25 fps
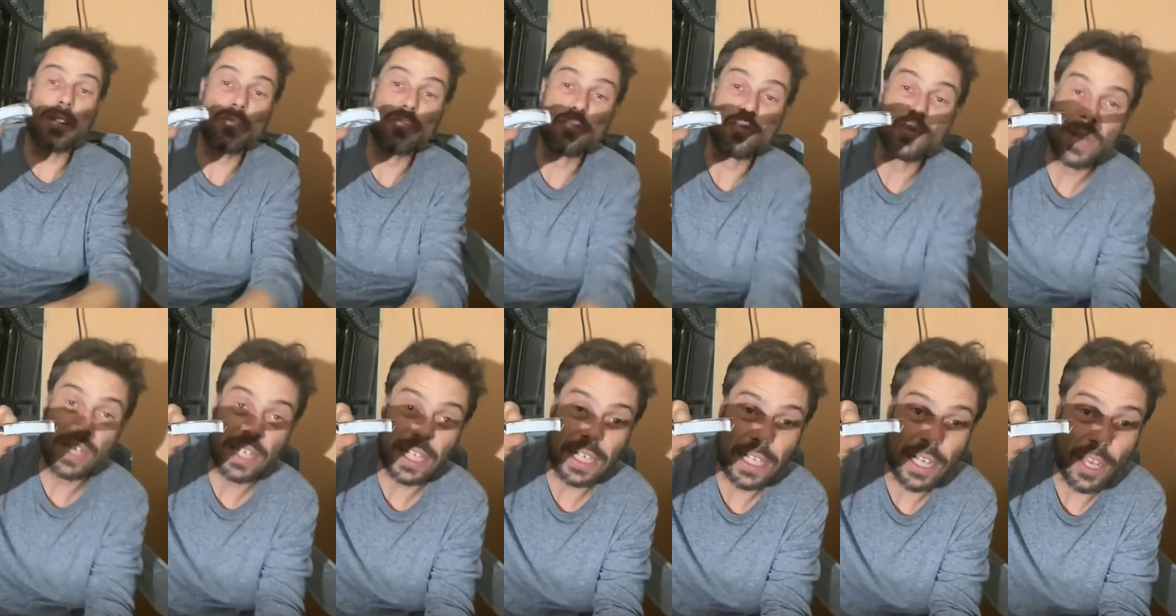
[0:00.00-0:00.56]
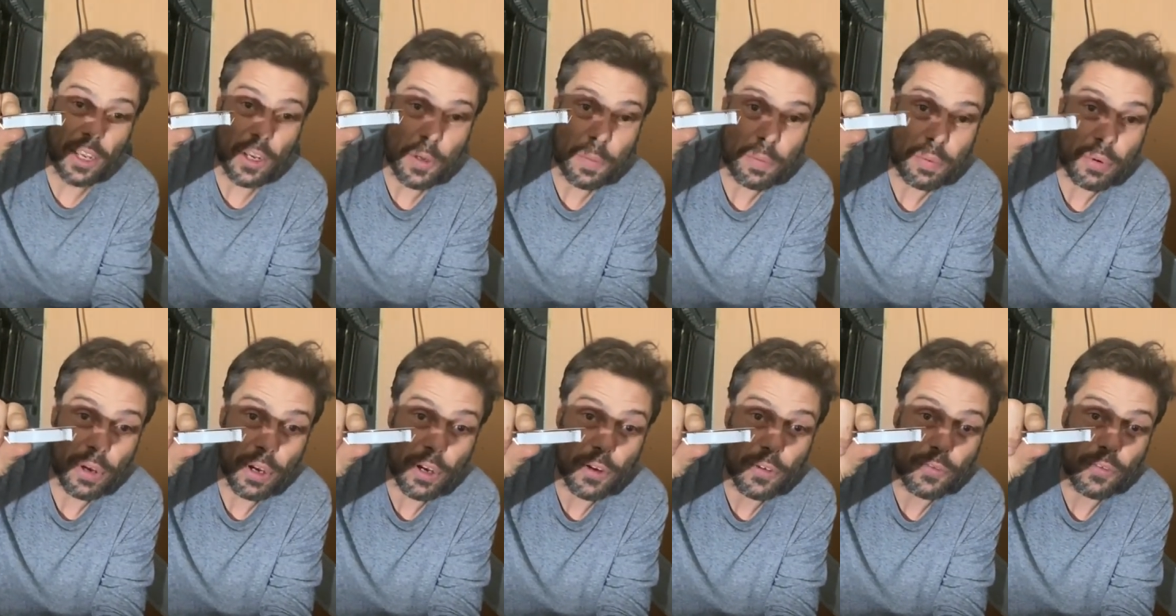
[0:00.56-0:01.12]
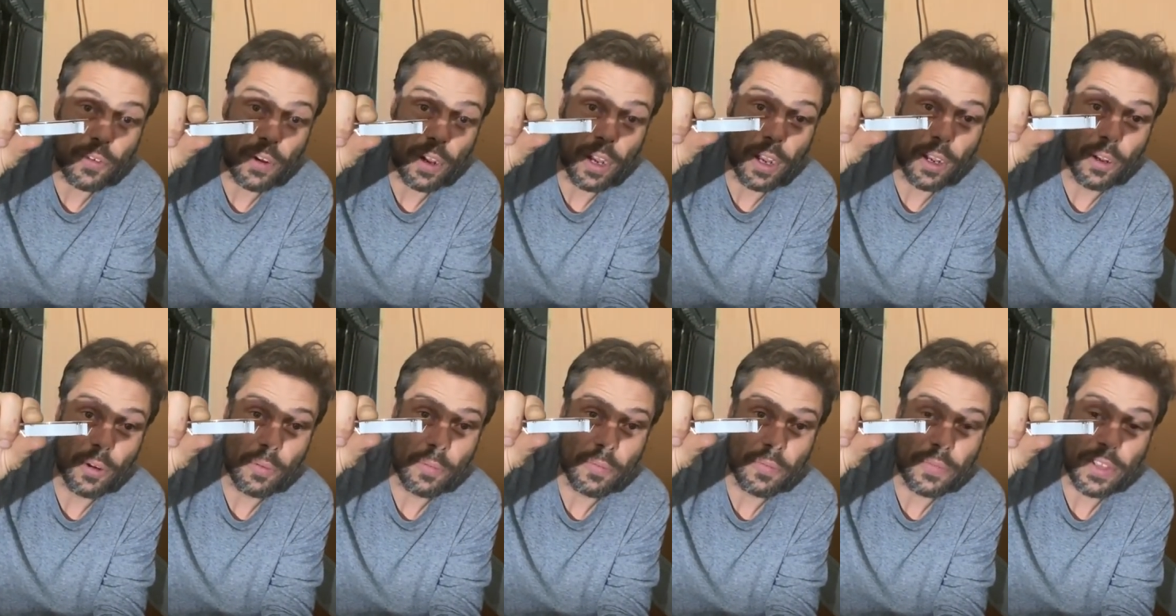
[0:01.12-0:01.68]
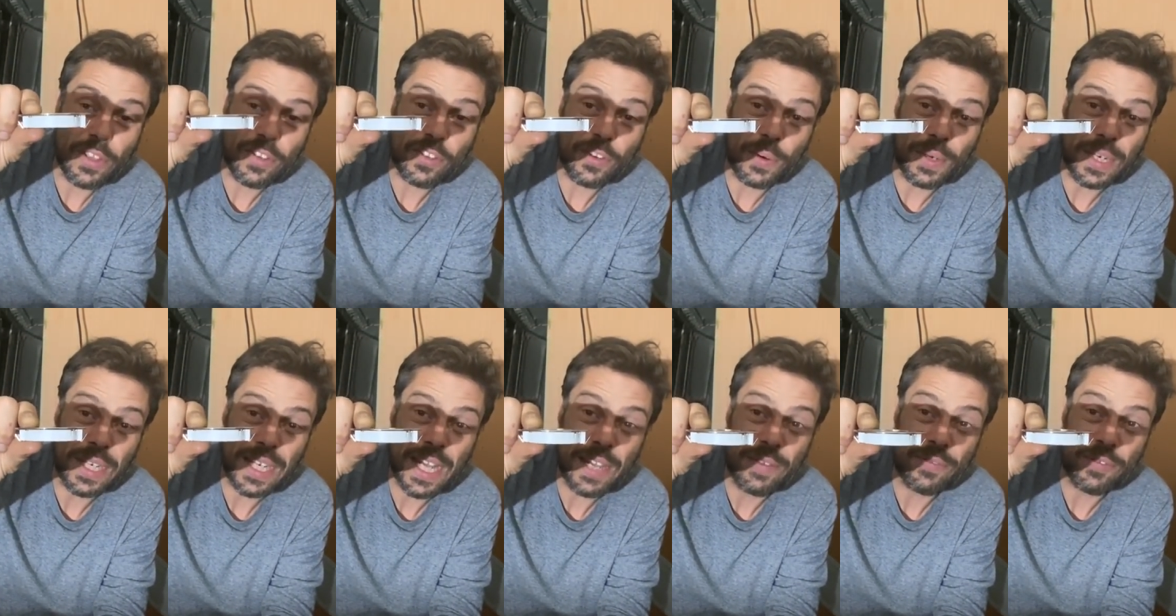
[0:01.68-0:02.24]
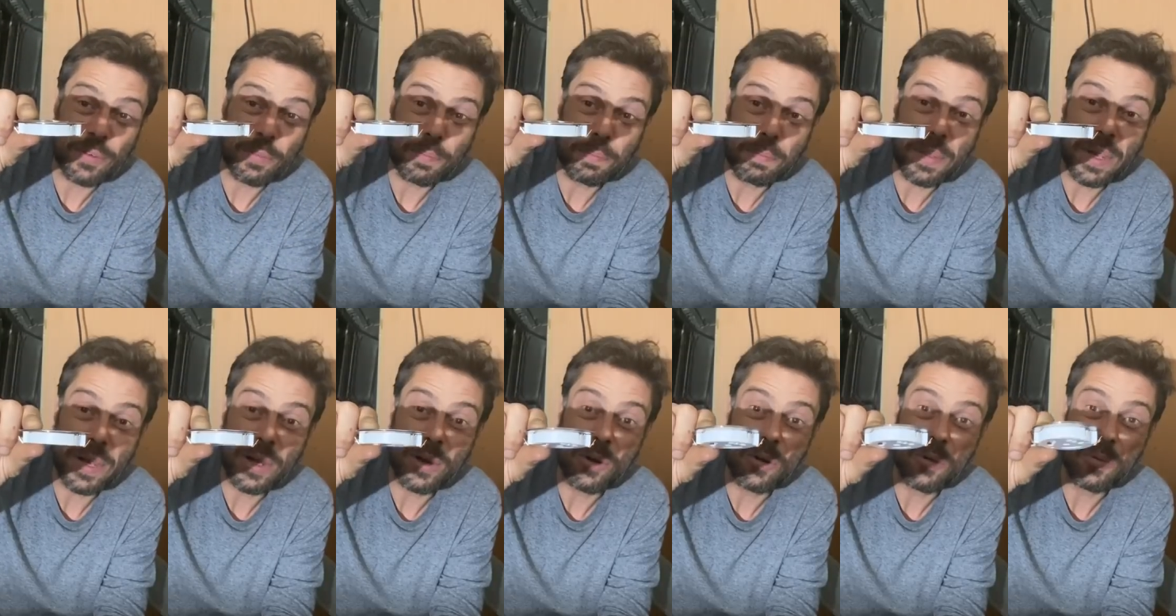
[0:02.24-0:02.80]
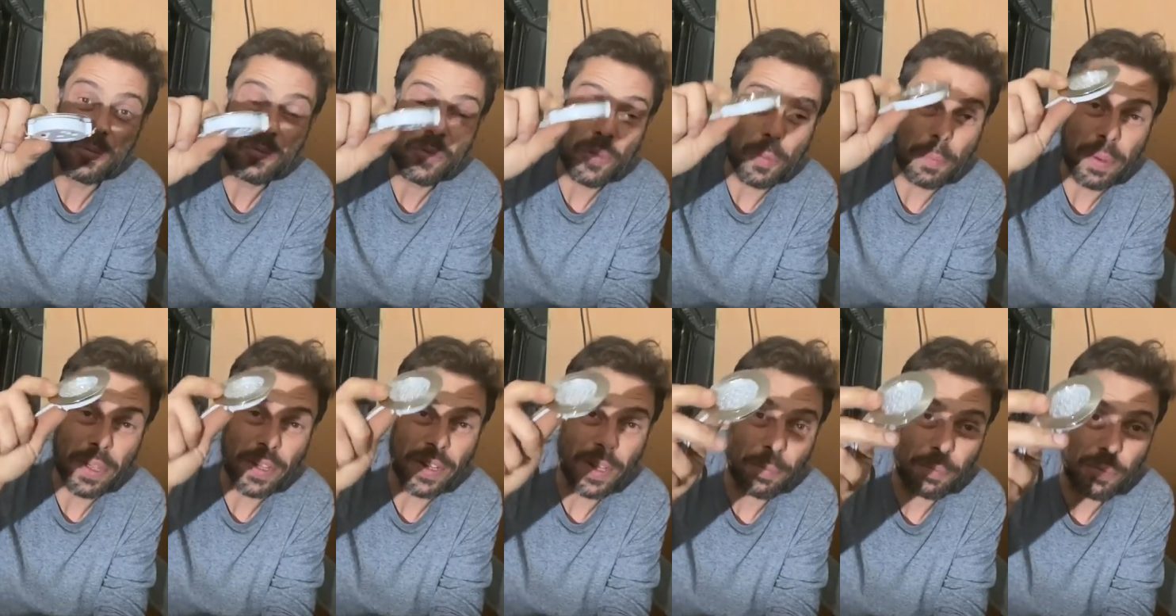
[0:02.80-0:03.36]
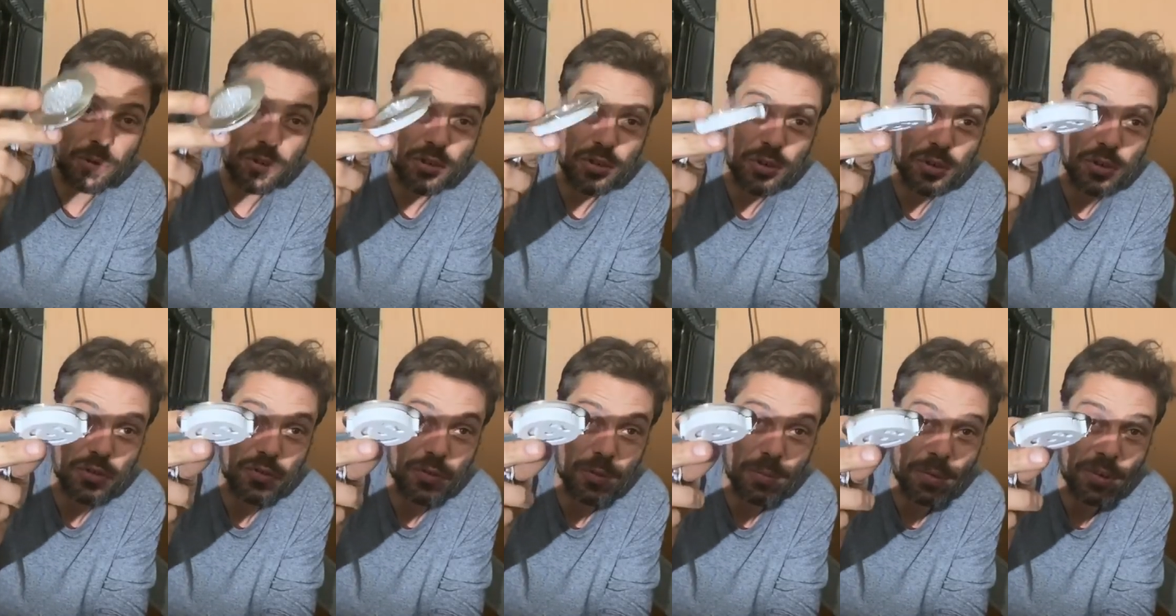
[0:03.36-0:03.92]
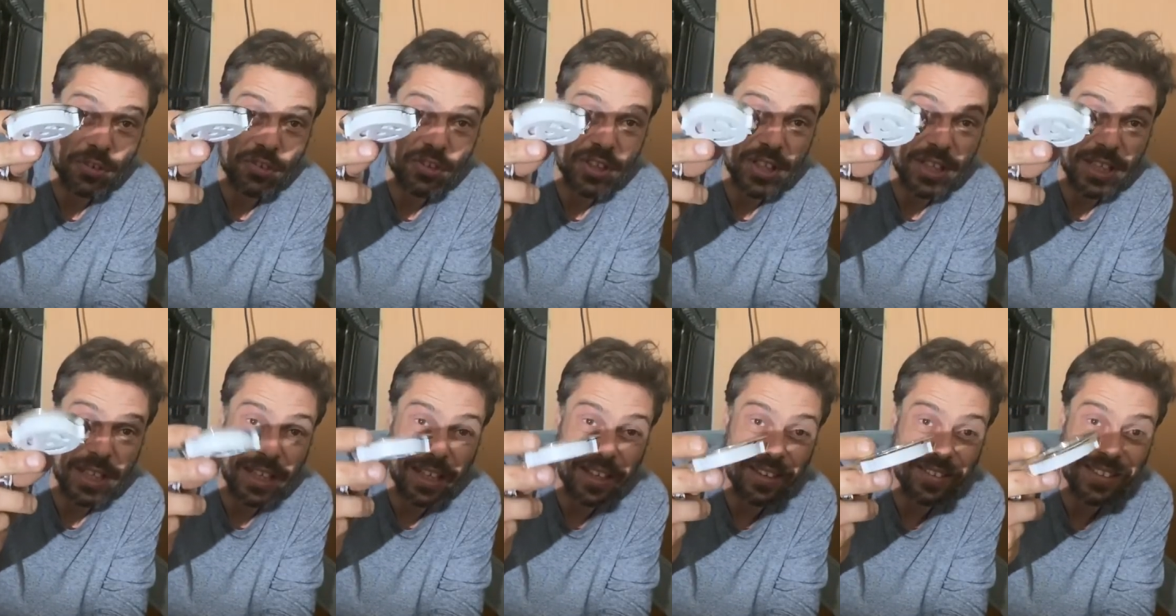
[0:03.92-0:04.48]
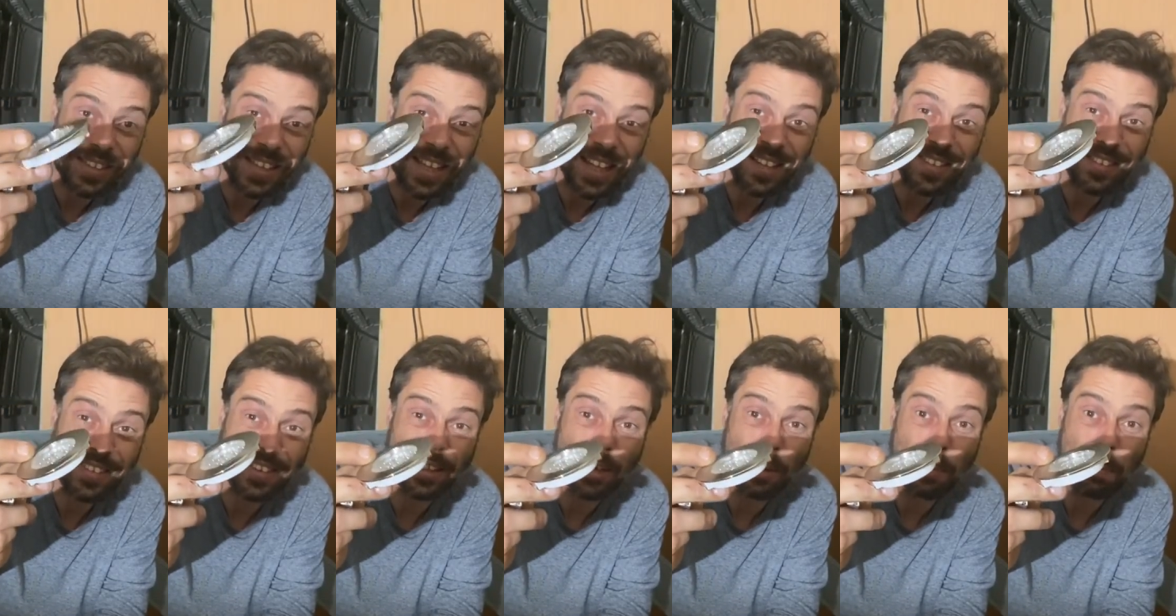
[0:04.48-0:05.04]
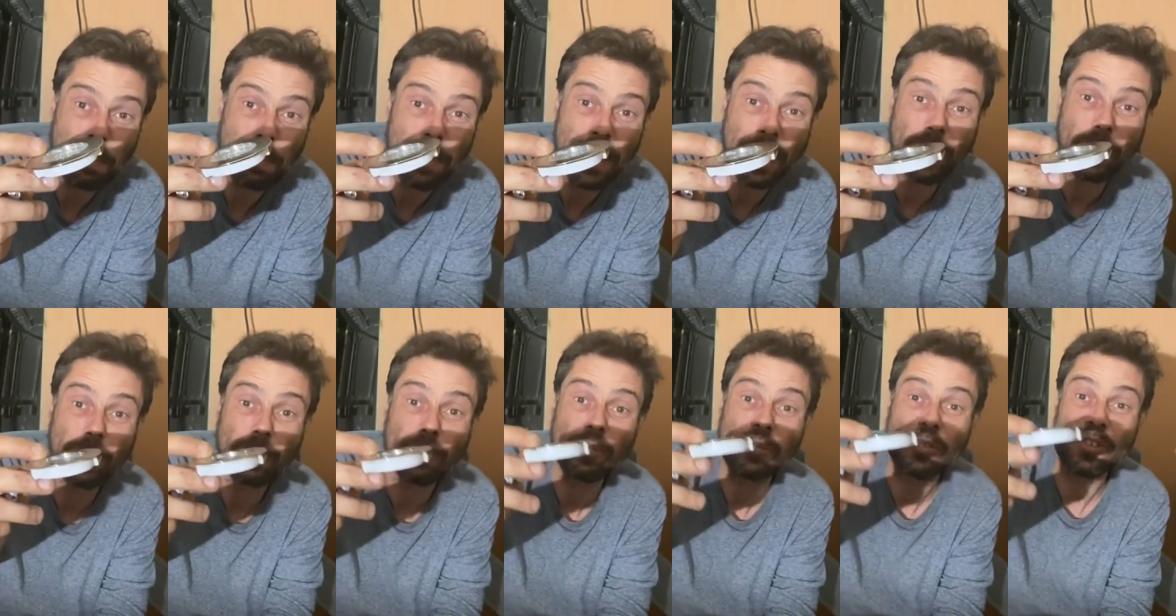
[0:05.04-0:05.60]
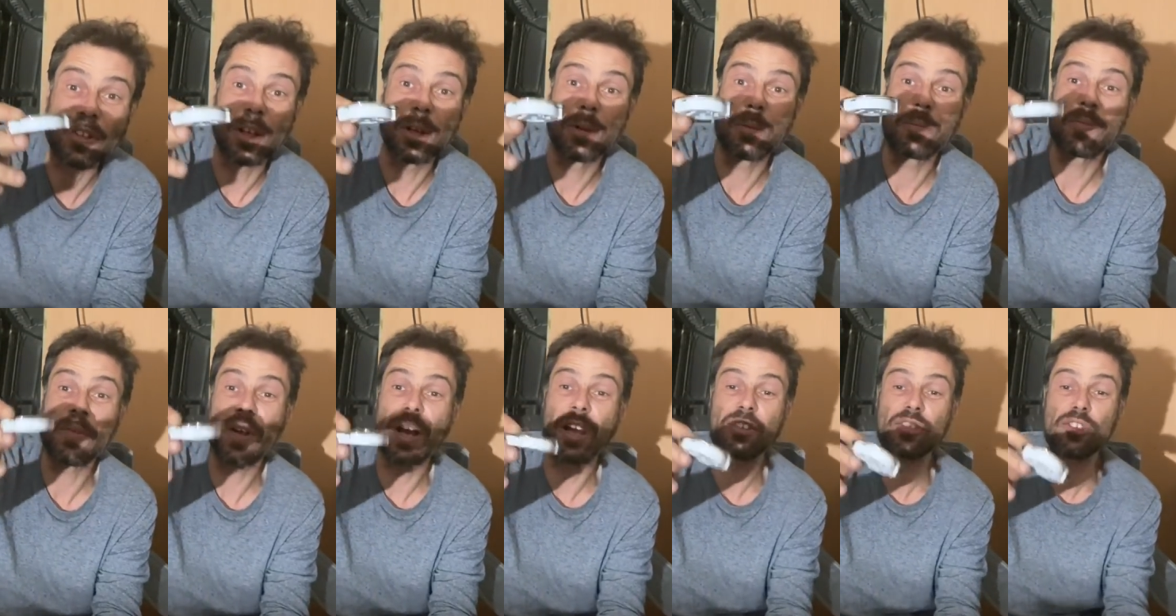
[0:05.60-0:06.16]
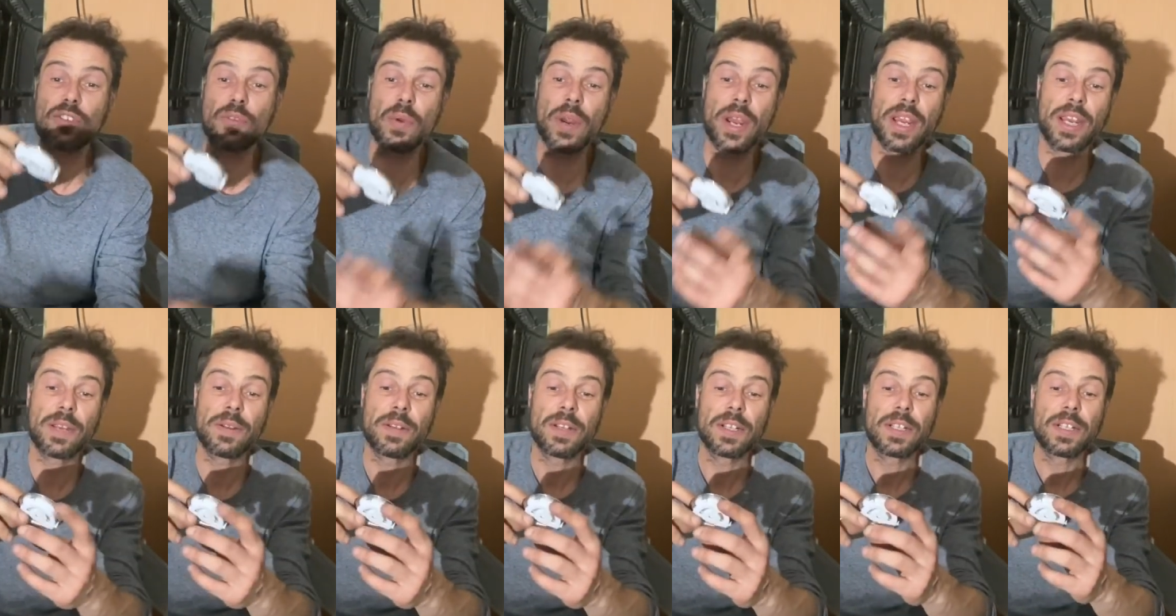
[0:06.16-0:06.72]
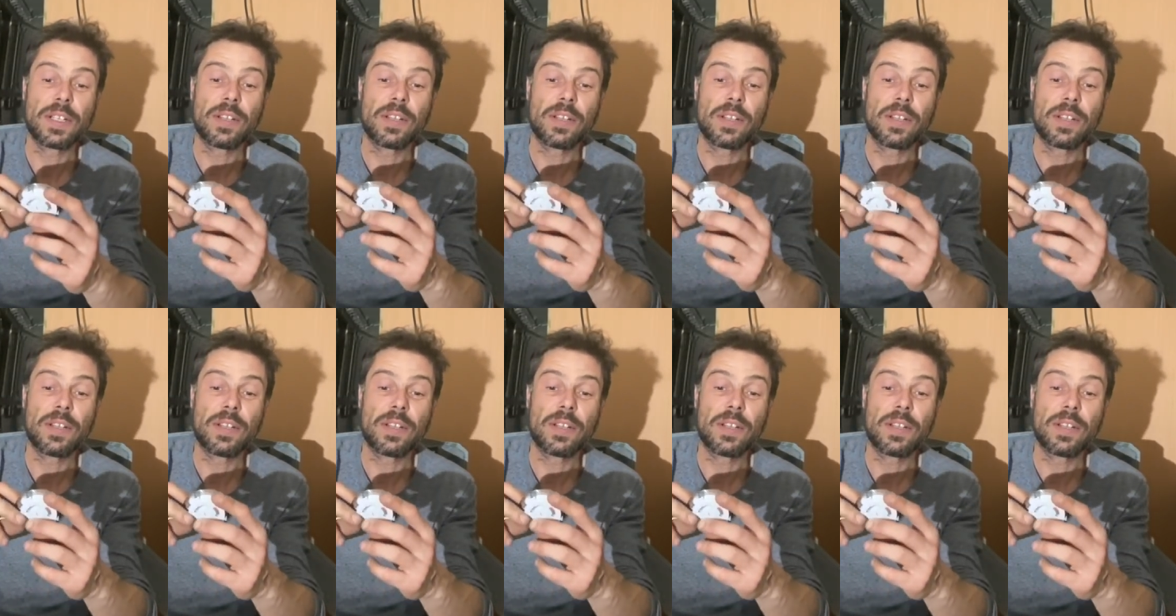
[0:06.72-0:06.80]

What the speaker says: Really low profile. These are 11mm. The bit that protrudes from the ceiling is less than a mil, so that's great.